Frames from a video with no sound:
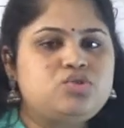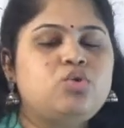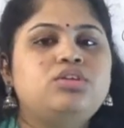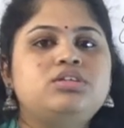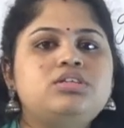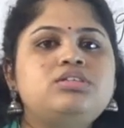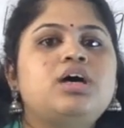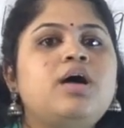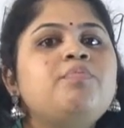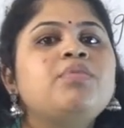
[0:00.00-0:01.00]
So this is
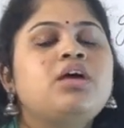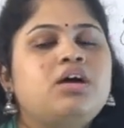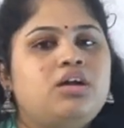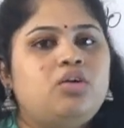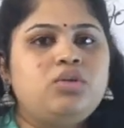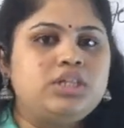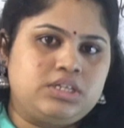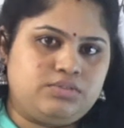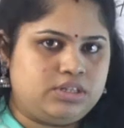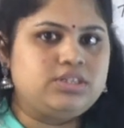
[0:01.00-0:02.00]
a
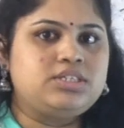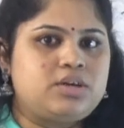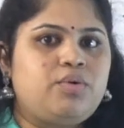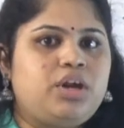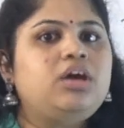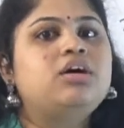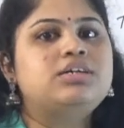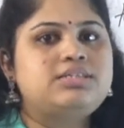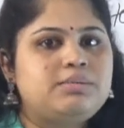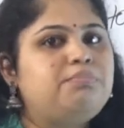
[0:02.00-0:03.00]
this is a very
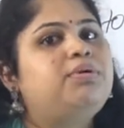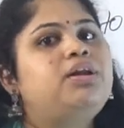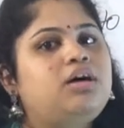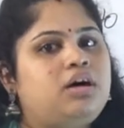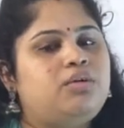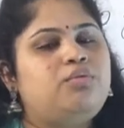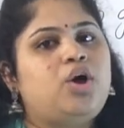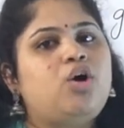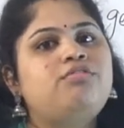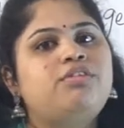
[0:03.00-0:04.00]
simple
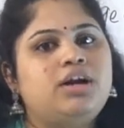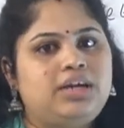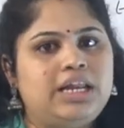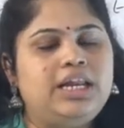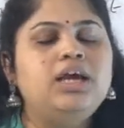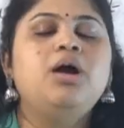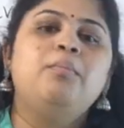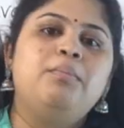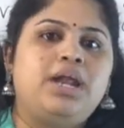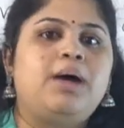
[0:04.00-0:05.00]
way of telling,
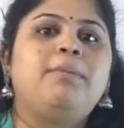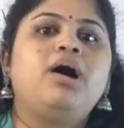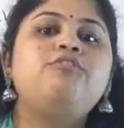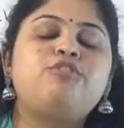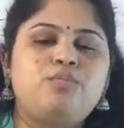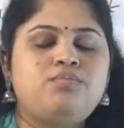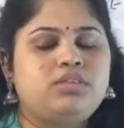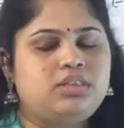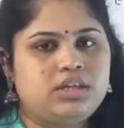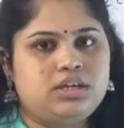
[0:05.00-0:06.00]
but apart
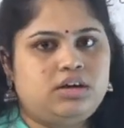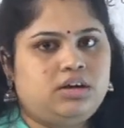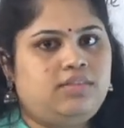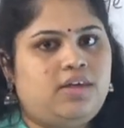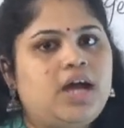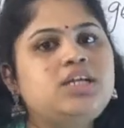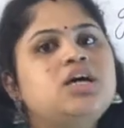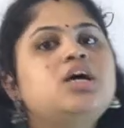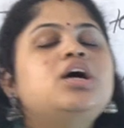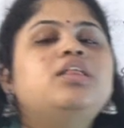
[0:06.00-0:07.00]
from the that,
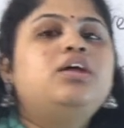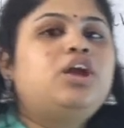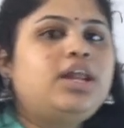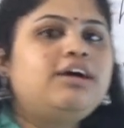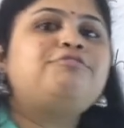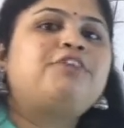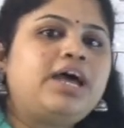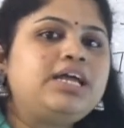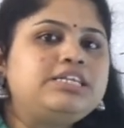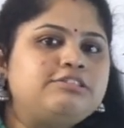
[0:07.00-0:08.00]
there are the
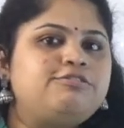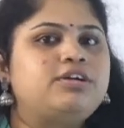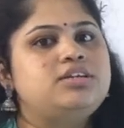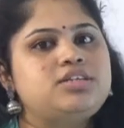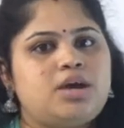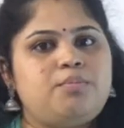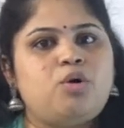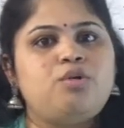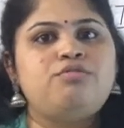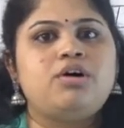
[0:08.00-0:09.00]
five different type
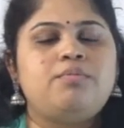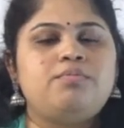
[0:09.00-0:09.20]
of